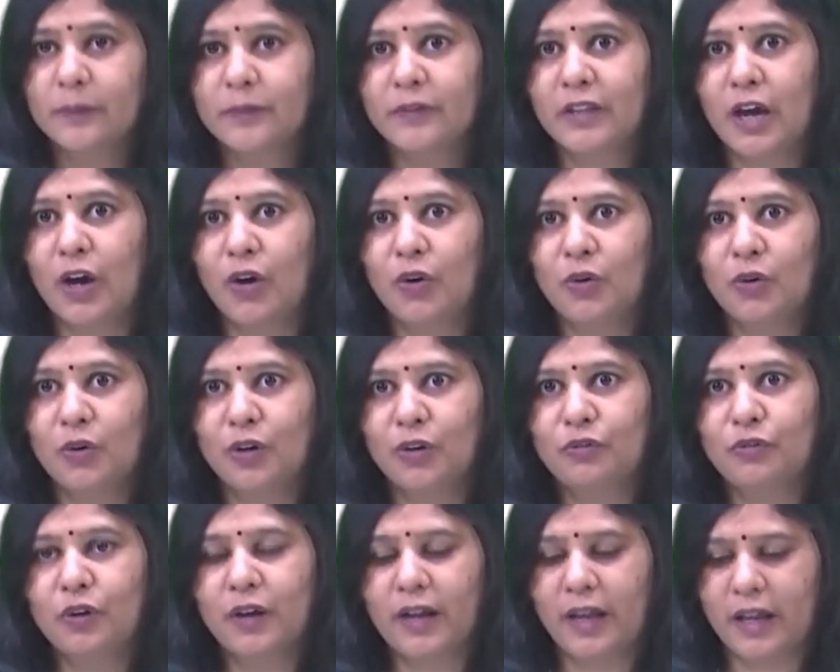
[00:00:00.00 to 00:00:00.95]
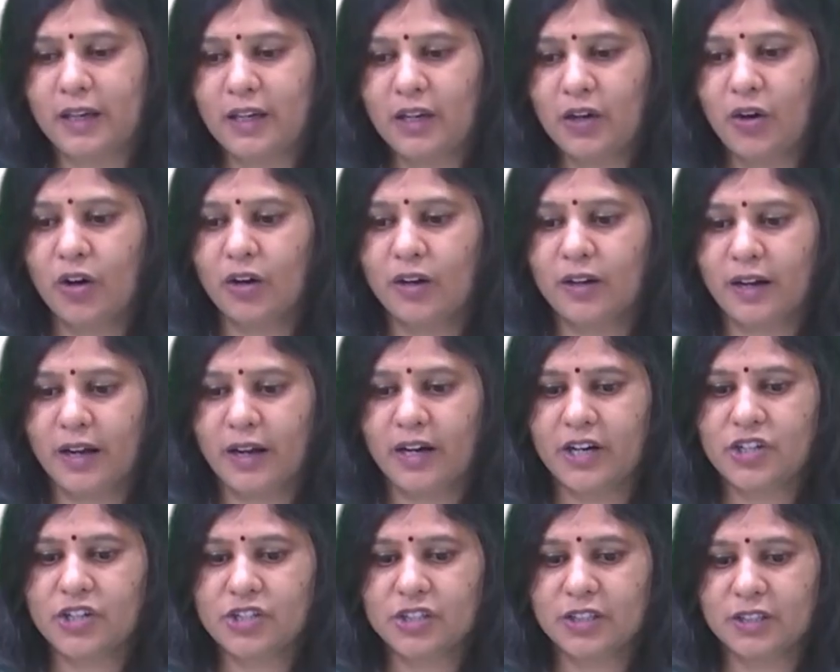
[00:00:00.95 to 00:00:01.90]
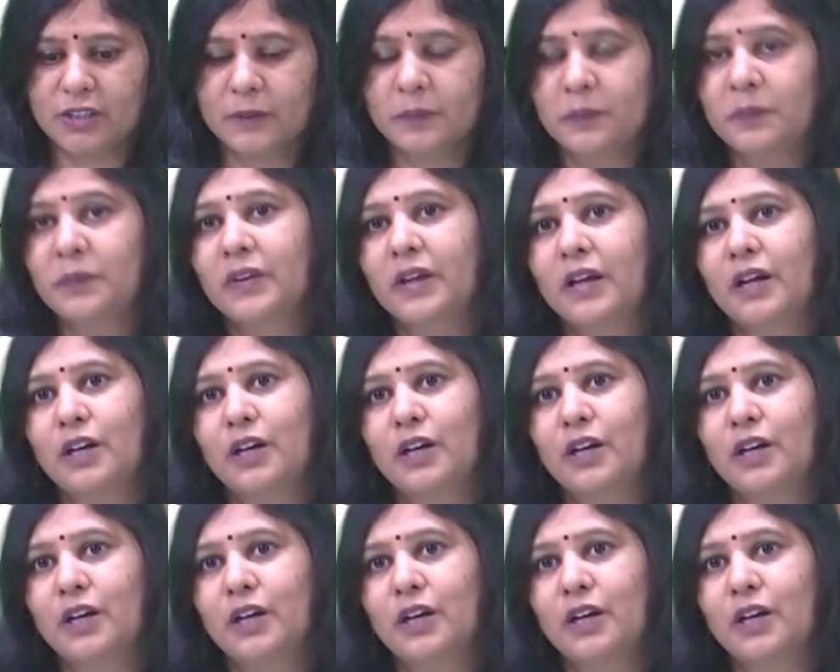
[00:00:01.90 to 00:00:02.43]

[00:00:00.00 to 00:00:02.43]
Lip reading: Now for any organization